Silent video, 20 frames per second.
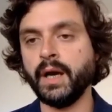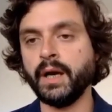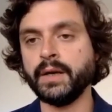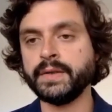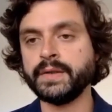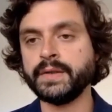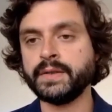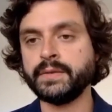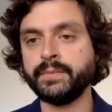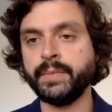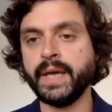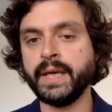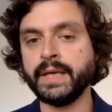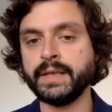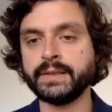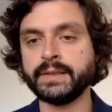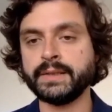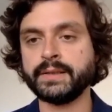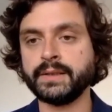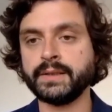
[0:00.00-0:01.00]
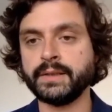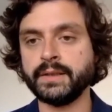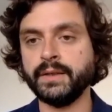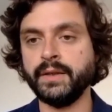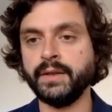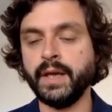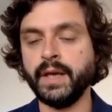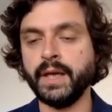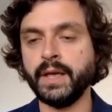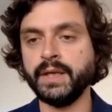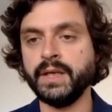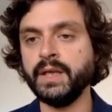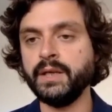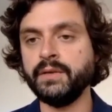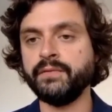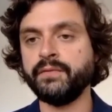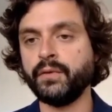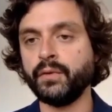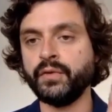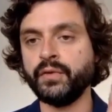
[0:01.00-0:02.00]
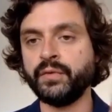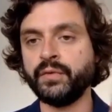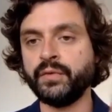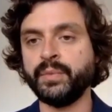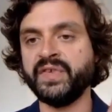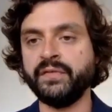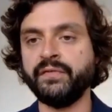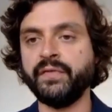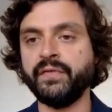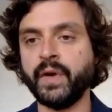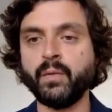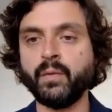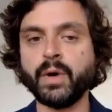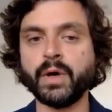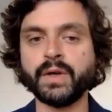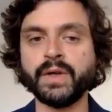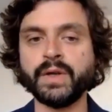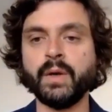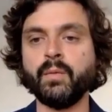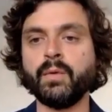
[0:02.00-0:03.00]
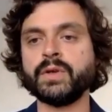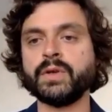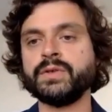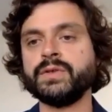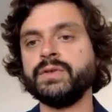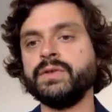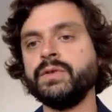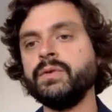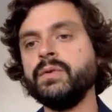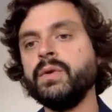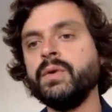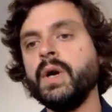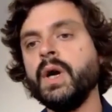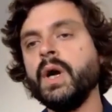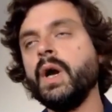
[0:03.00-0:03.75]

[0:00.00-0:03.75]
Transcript: space they need for the specific work they want to do,